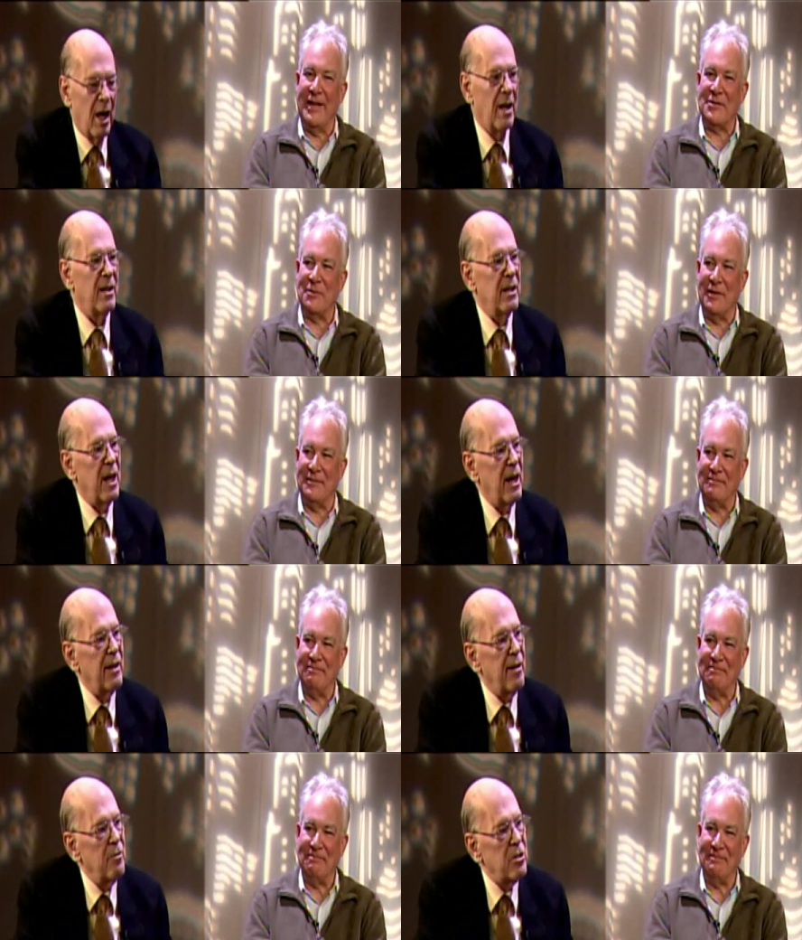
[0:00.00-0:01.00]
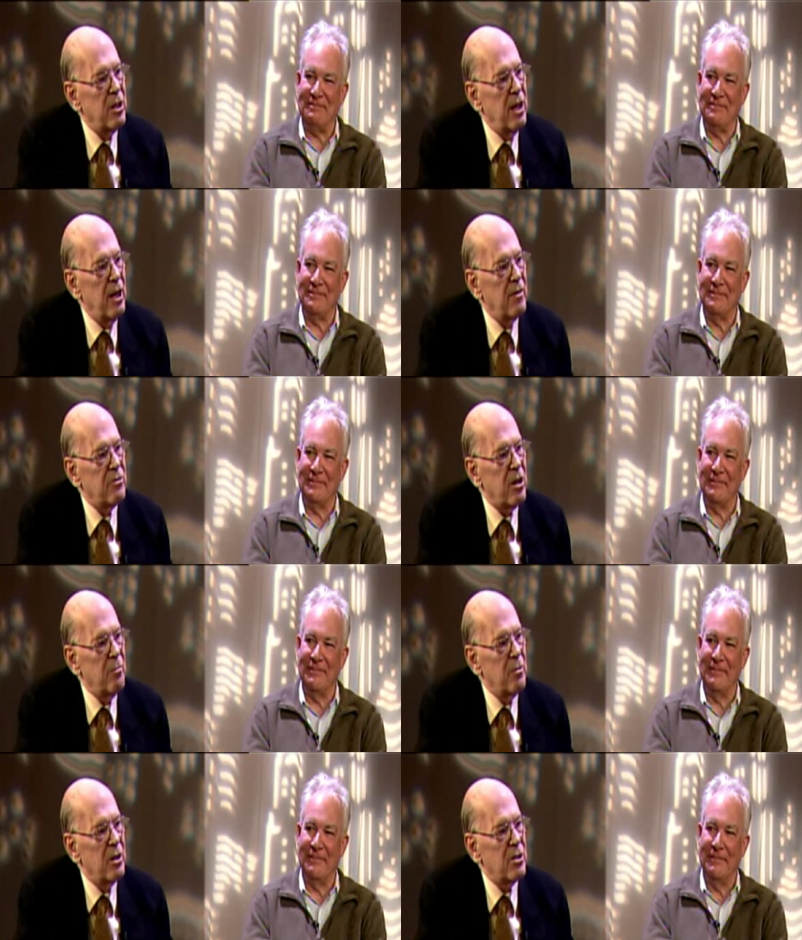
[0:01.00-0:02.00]
Speaker 1: last. And then one. that that was a day of
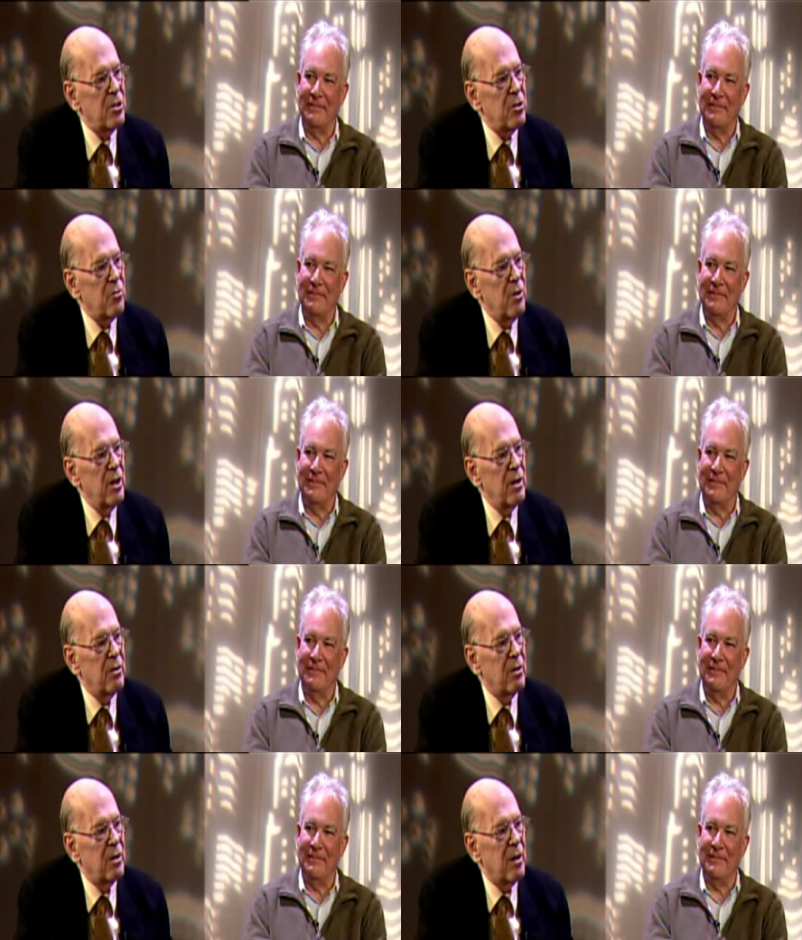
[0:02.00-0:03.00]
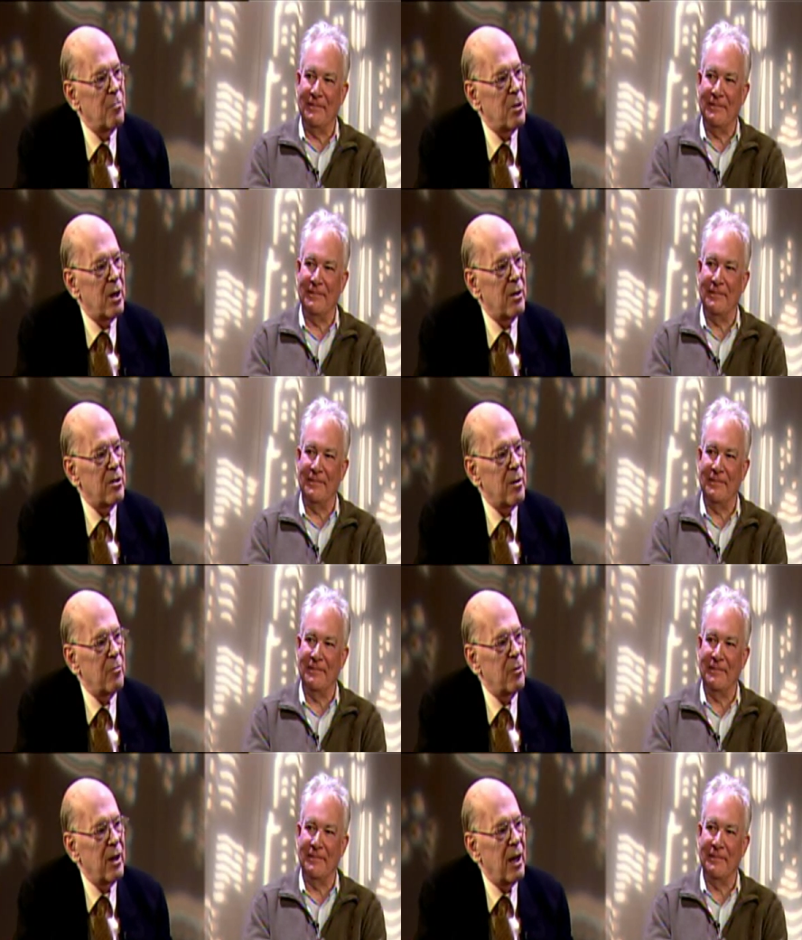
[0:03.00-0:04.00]
some uh, chagrin or upset or
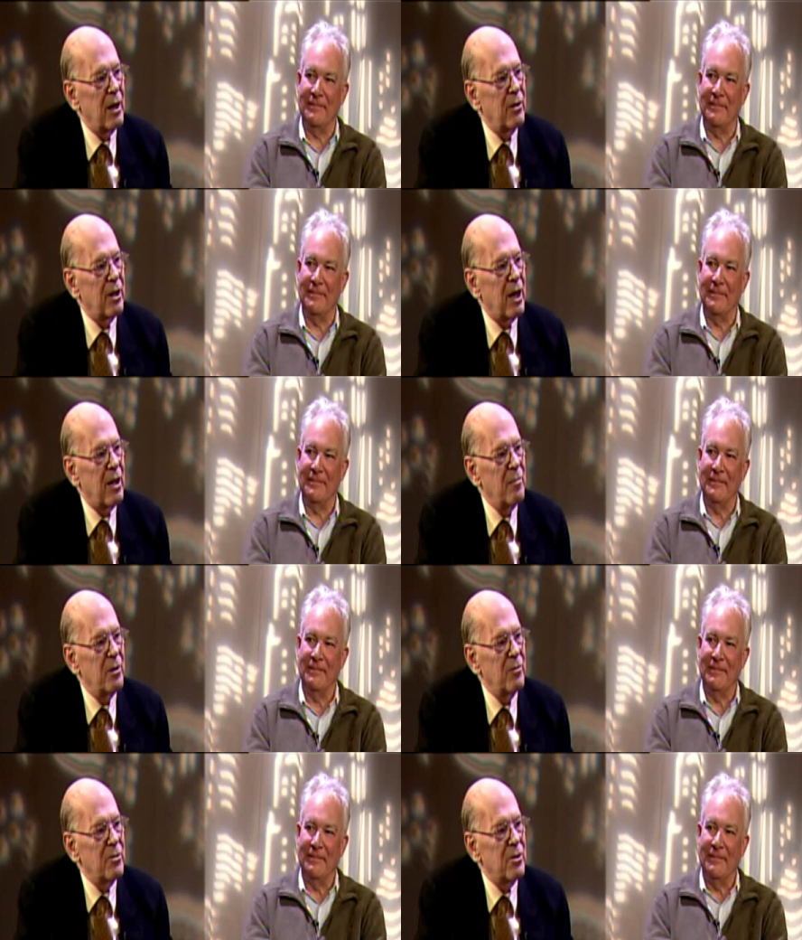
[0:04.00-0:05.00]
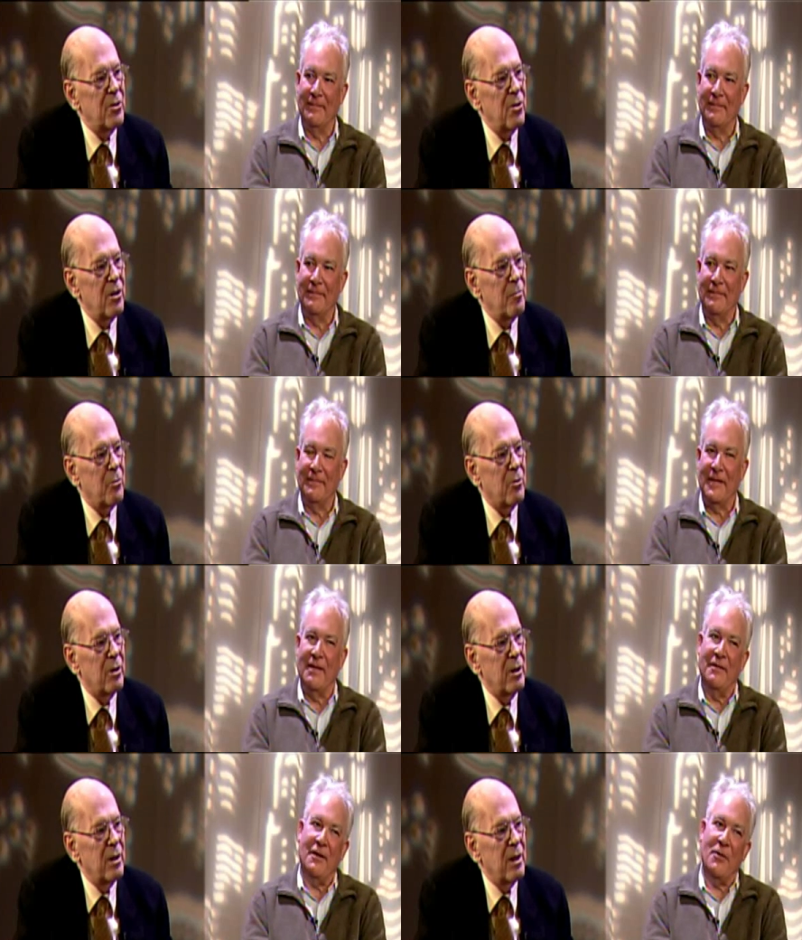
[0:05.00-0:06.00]
something when that letter came, but it was a turning
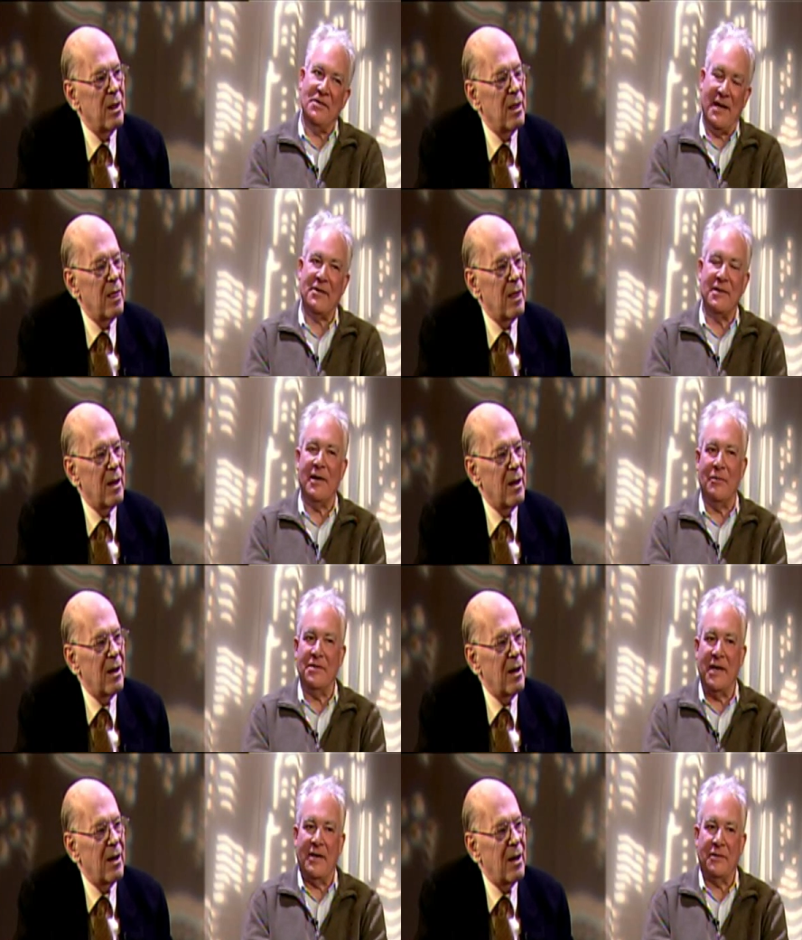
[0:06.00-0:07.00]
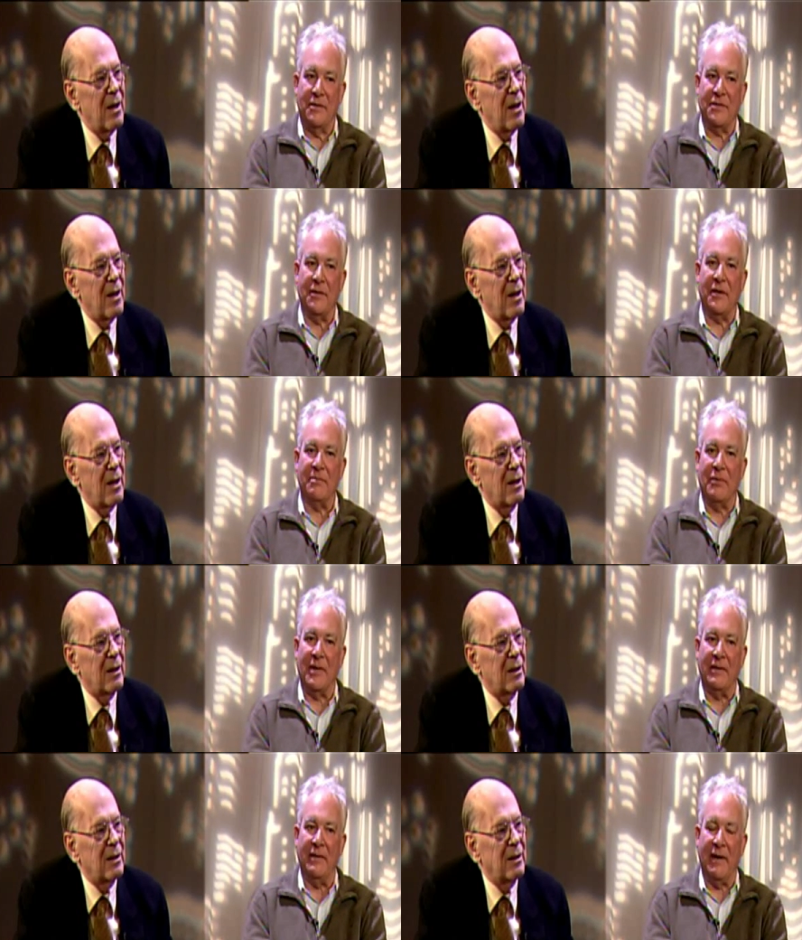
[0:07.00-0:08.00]
point.
Speaker 2: No, it was actually yeah, it was actually a turning
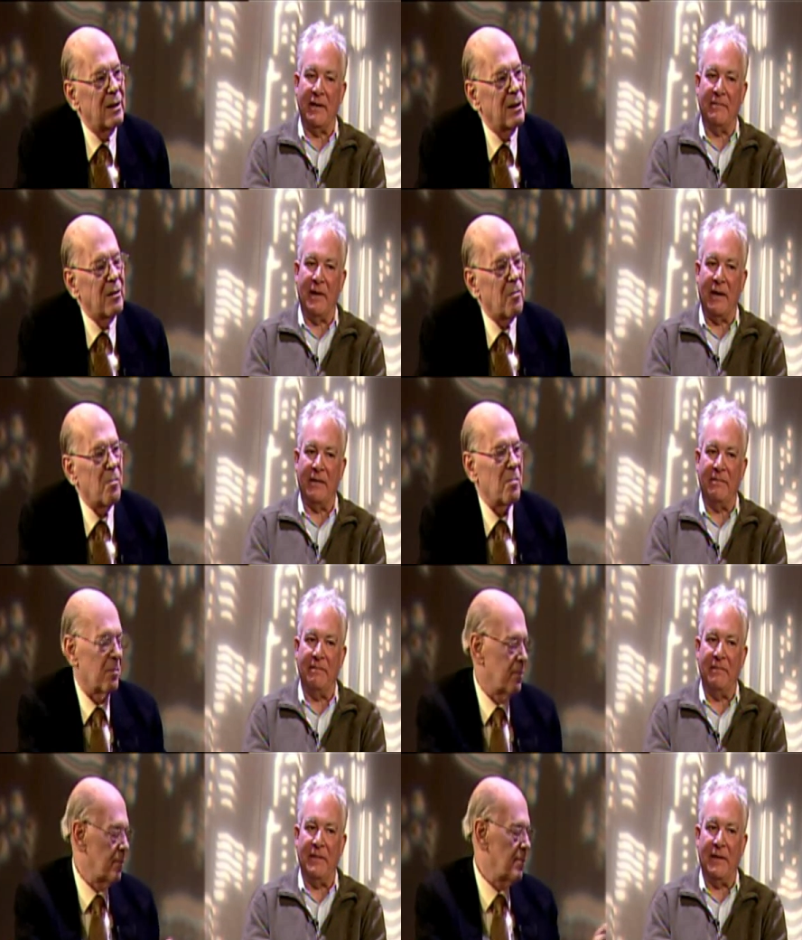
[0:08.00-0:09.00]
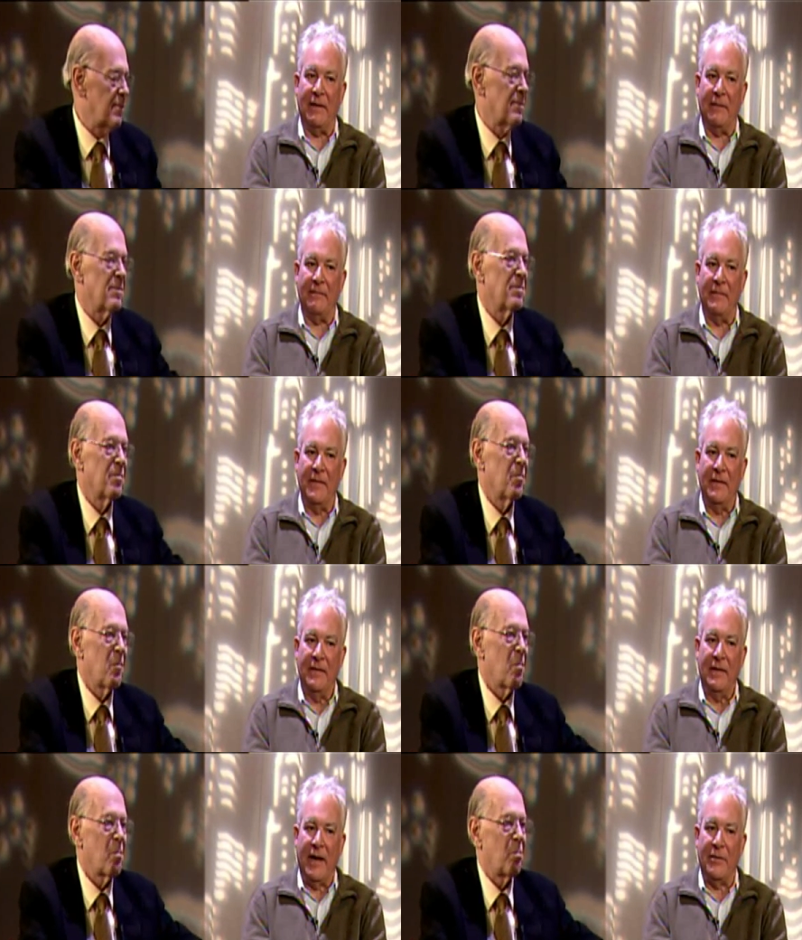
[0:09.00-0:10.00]
point, and I I um,
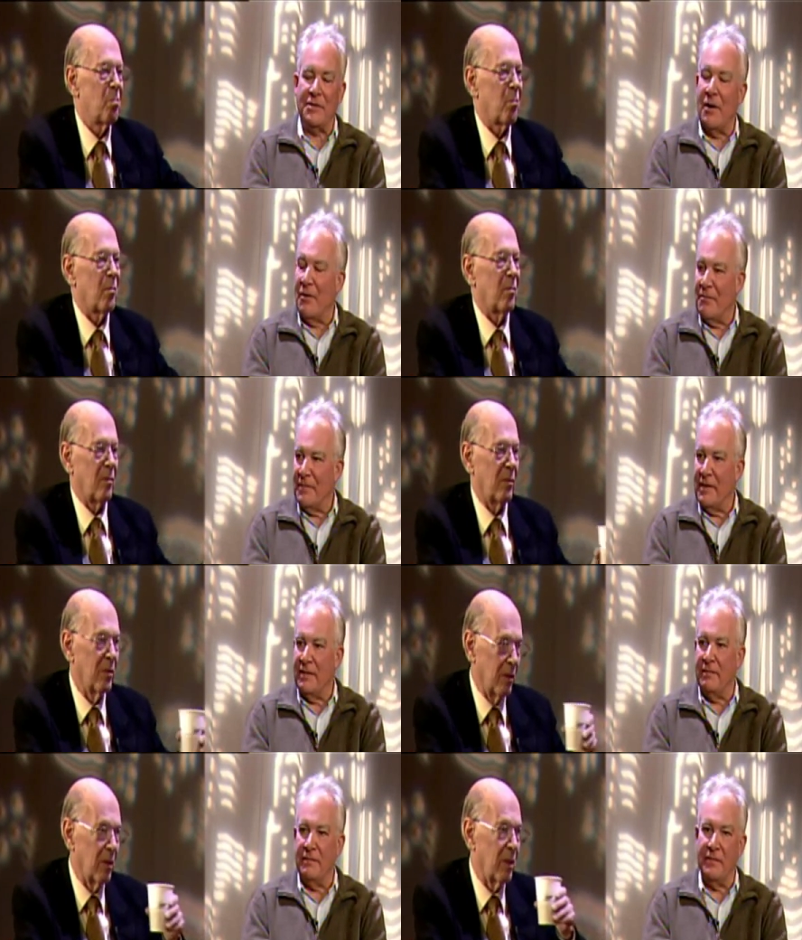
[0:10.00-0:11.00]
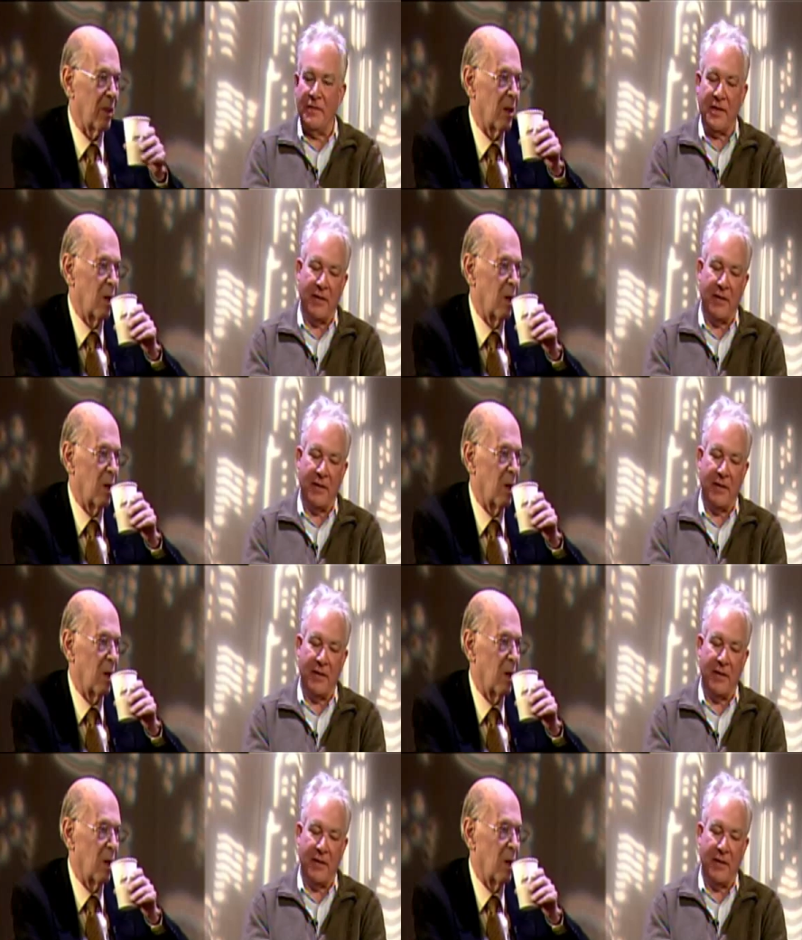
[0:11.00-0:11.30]
I was home in mm.